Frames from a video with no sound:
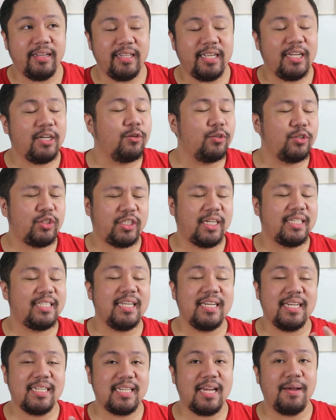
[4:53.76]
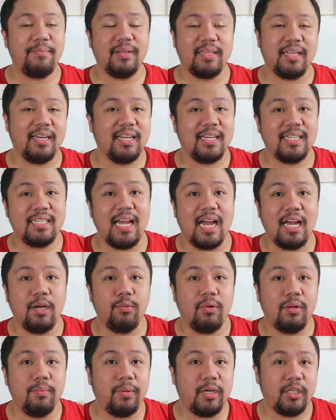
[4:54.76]
hindi ko siya sinasama talaga sa
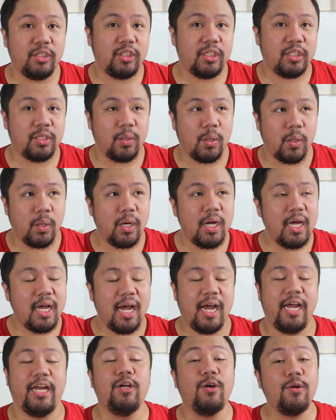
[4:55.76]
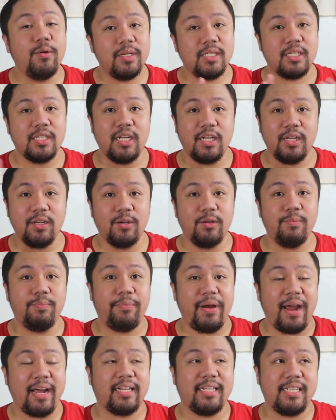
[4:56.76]
annual budget ko. I know it's not a
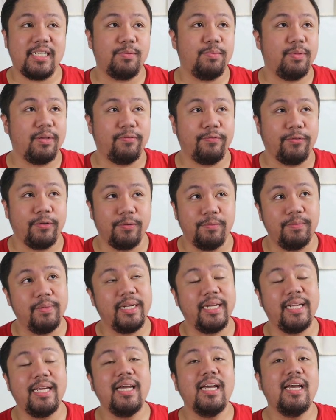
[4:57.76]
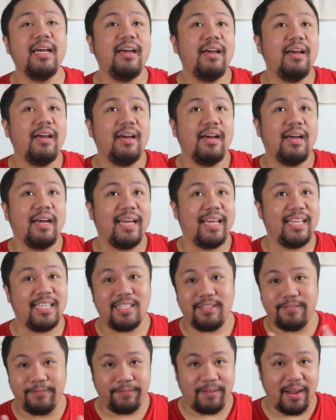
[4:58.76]
good practice, but for me,
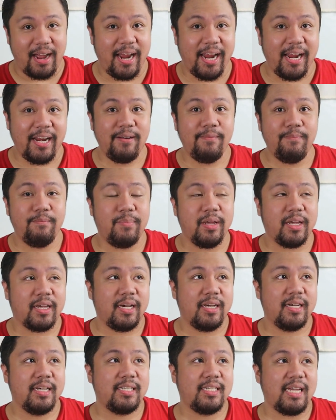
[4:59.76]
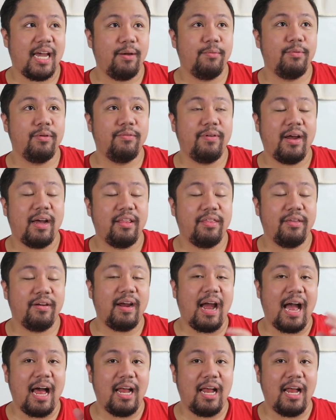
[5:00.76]
it's fine because I would rather